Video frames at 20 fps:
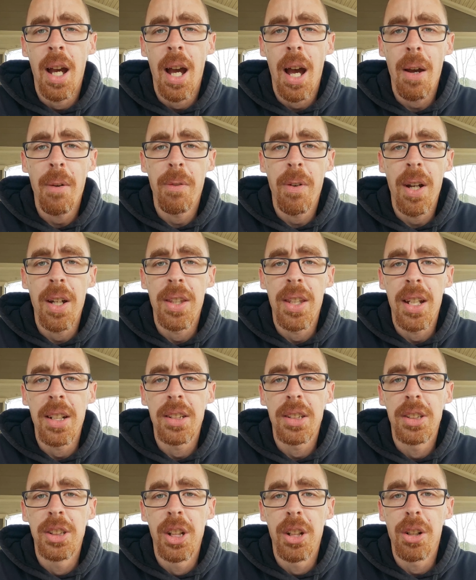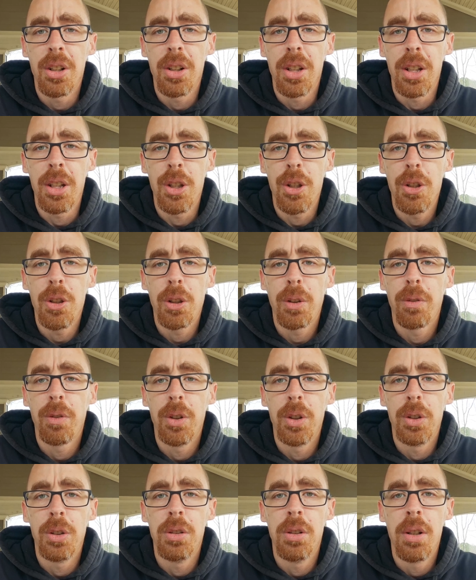I find that's generally
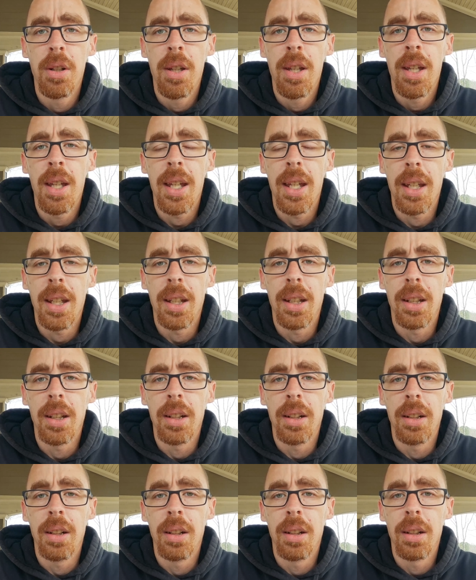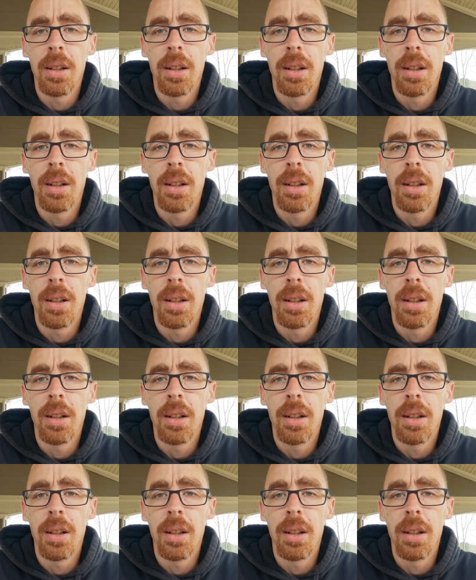useful in